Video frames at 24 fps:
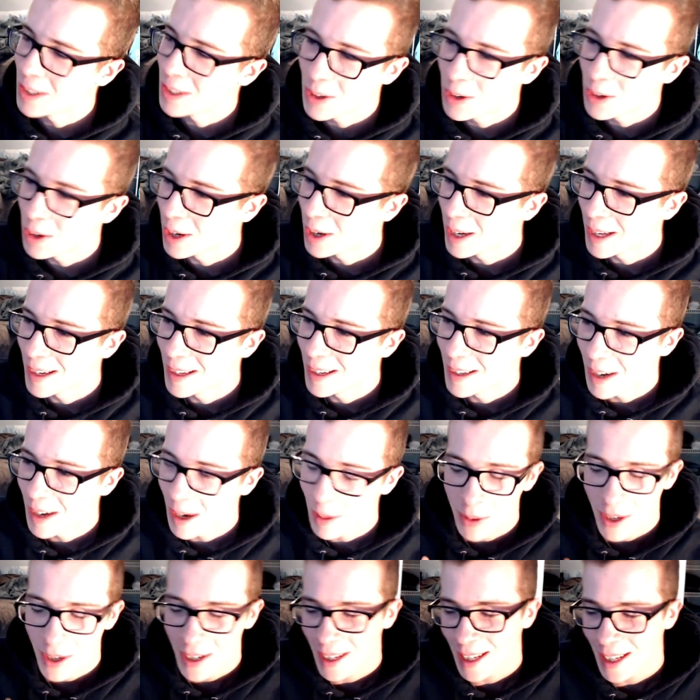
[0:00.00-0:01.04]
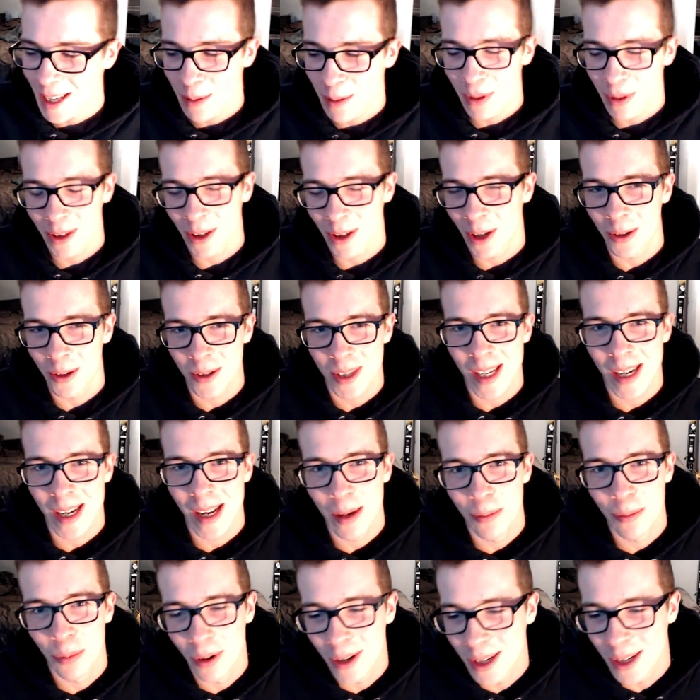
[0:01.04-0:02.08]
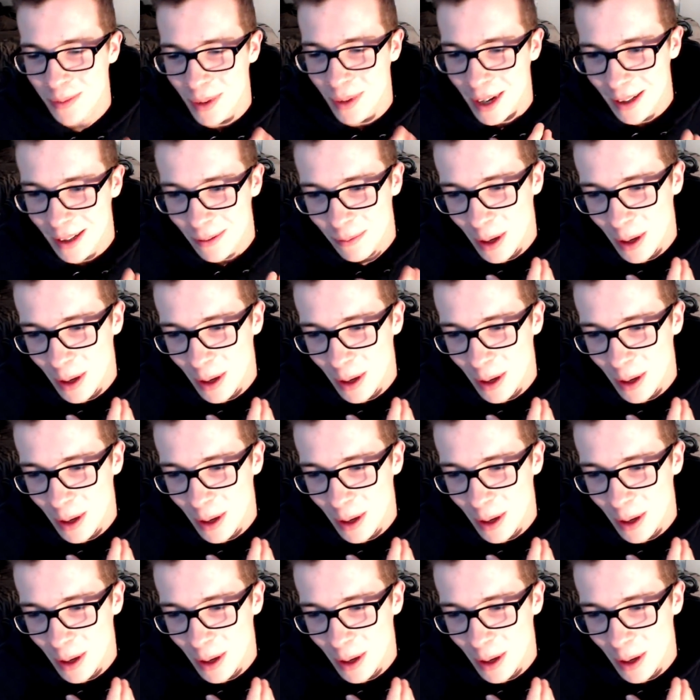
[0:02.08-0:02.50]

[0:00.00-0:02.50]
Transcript: good. I'm gonna keep it low today, boys. My, my